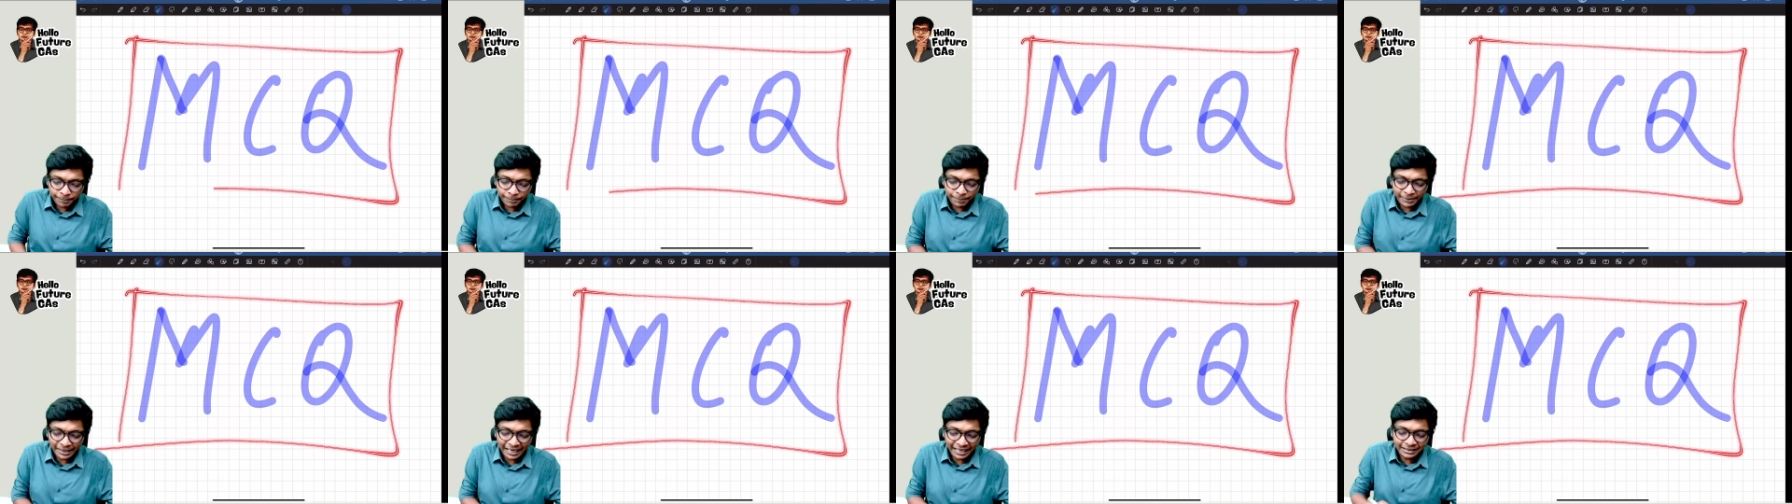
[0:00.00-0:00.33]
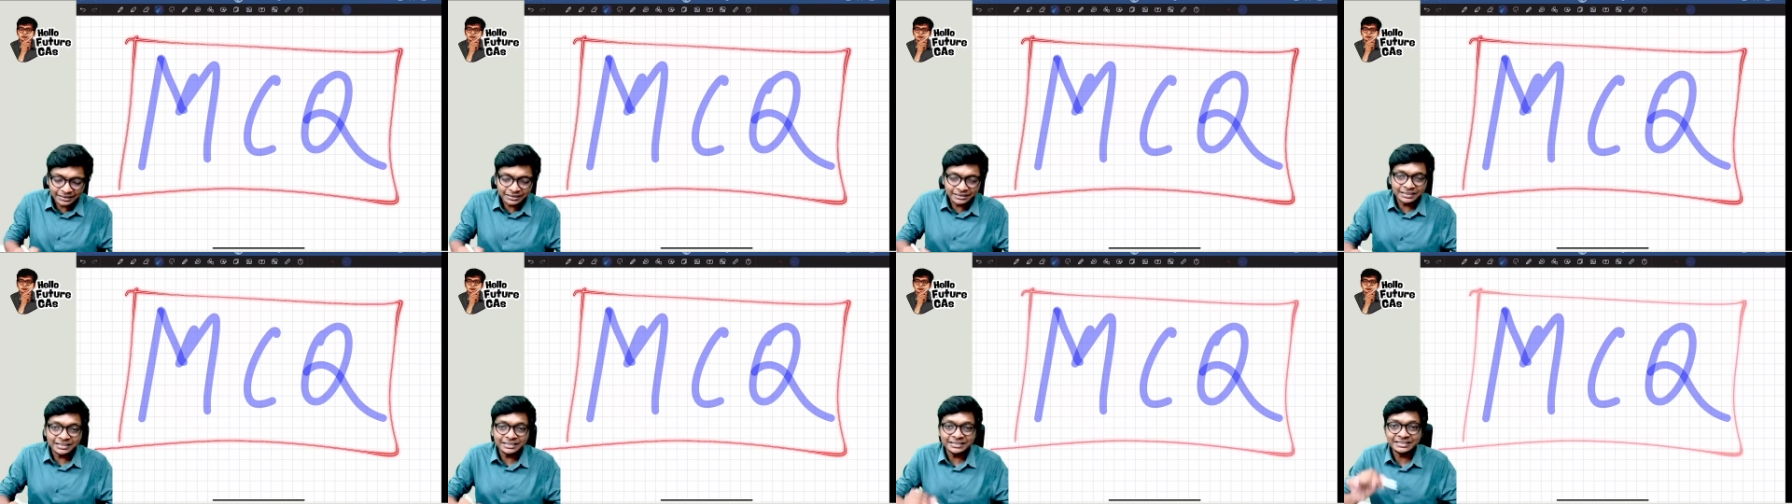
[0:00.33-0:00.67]

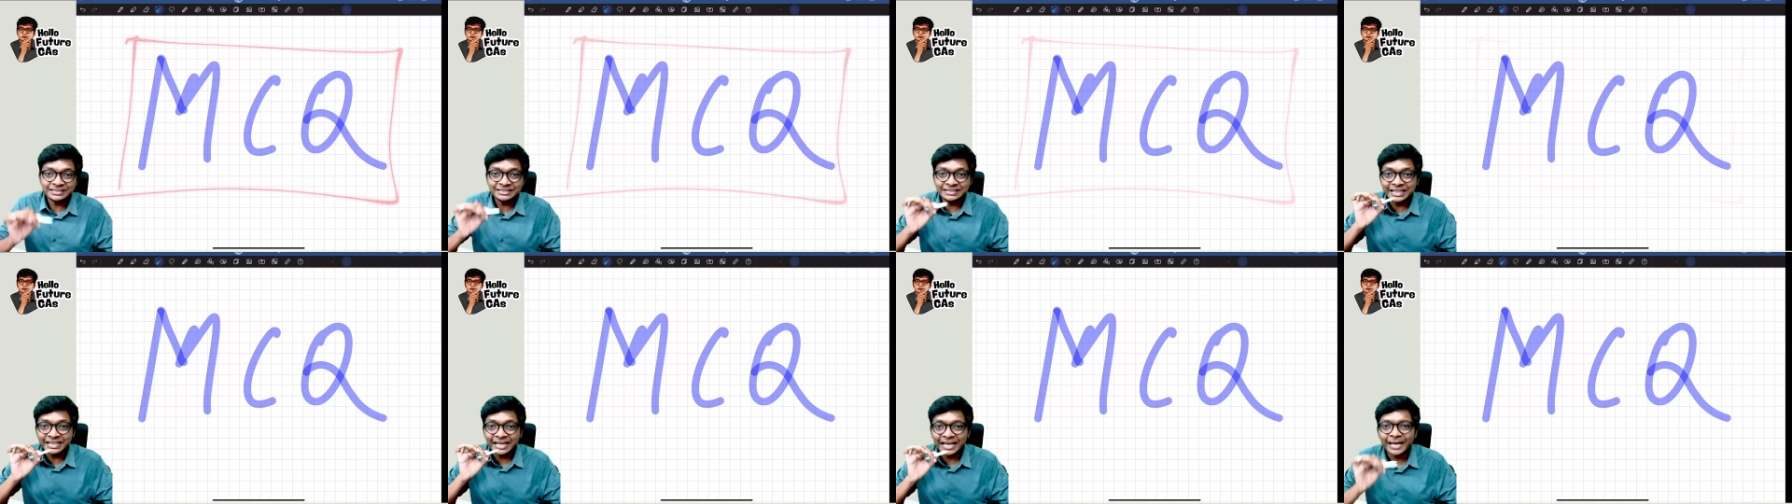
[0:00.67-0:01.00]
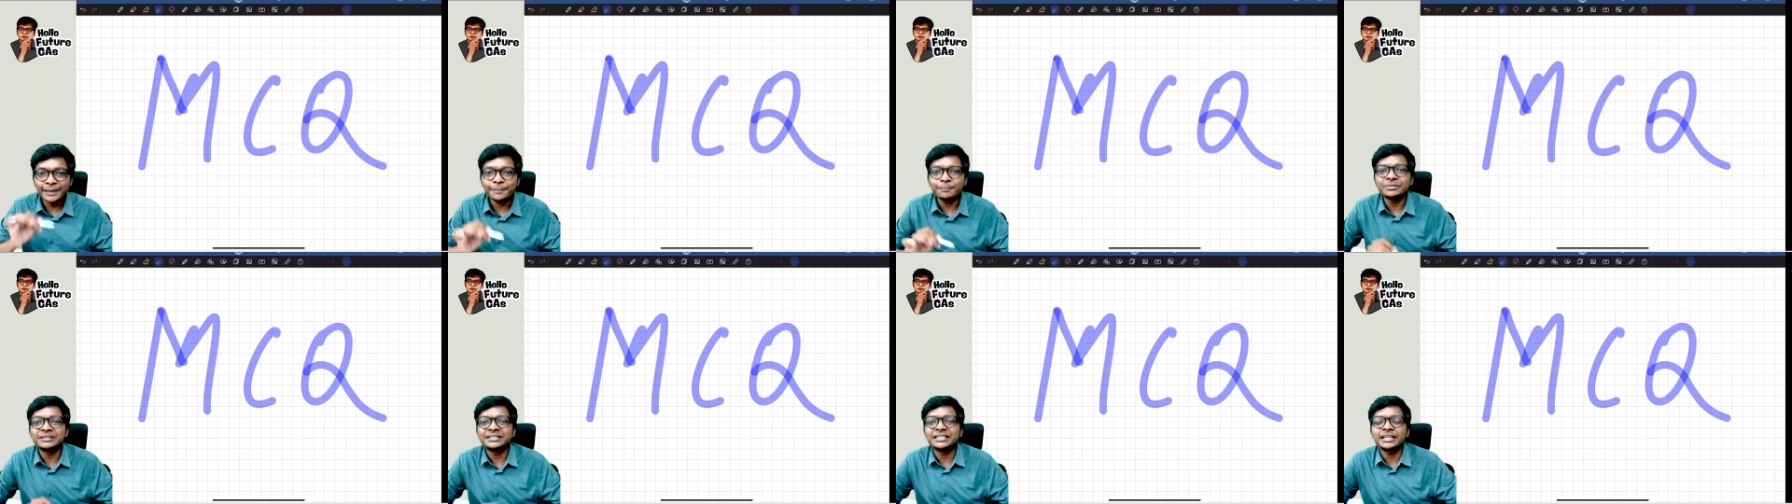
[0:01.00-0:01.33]
practice
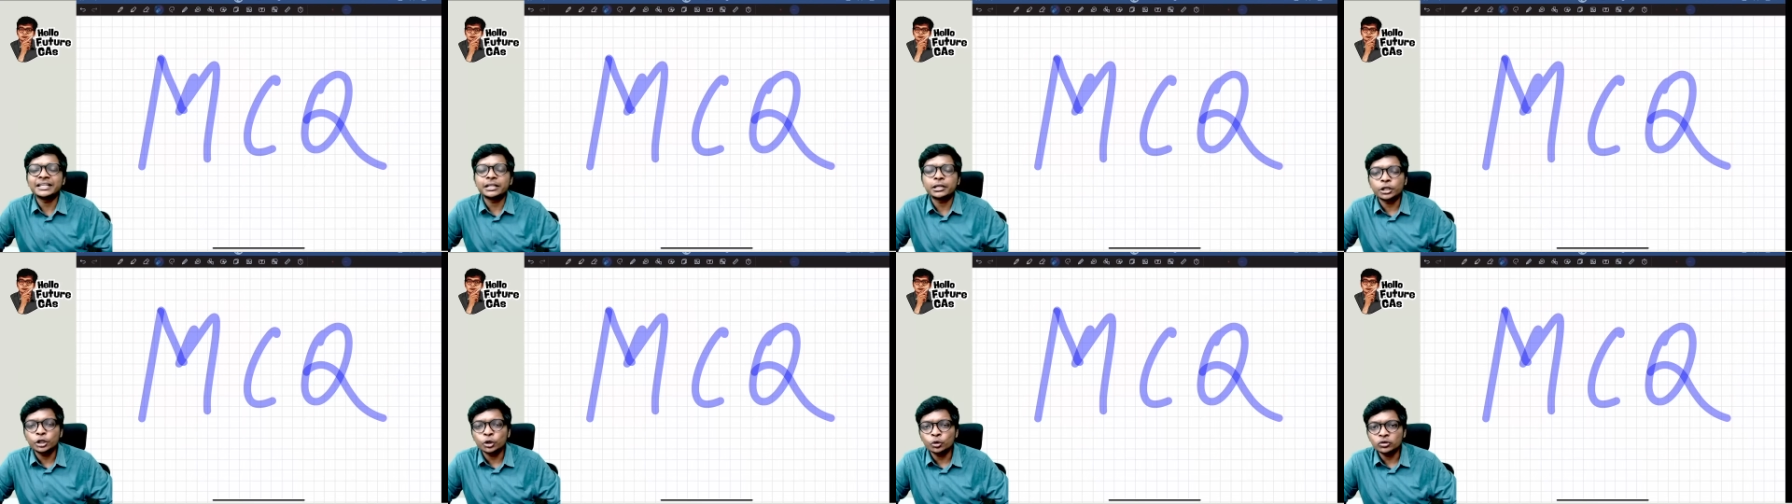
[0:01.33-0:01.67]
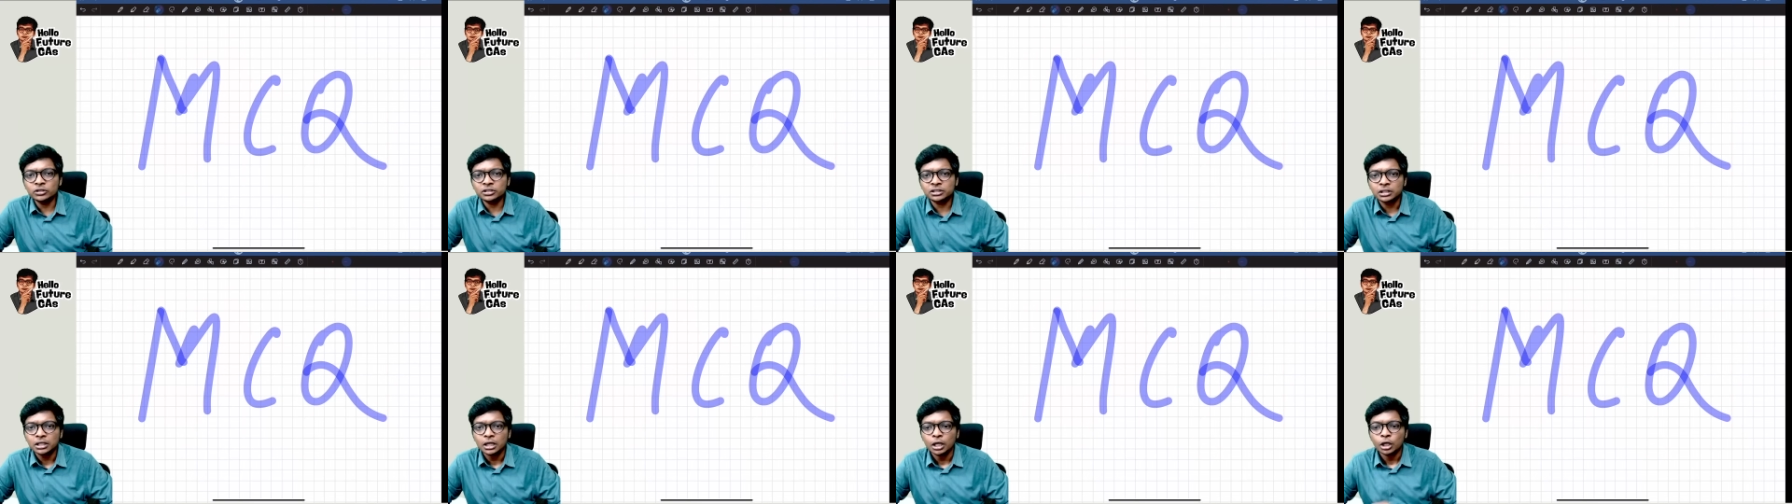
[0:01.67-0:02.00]

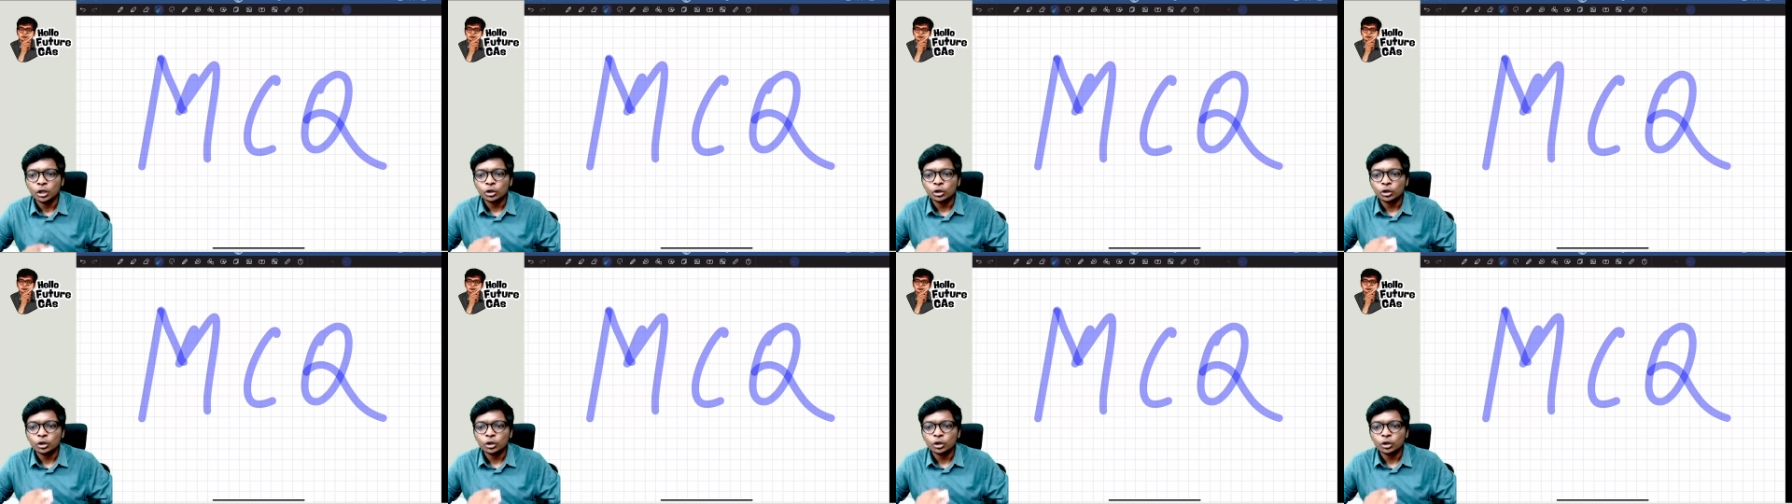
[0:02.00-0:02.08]
MCQs.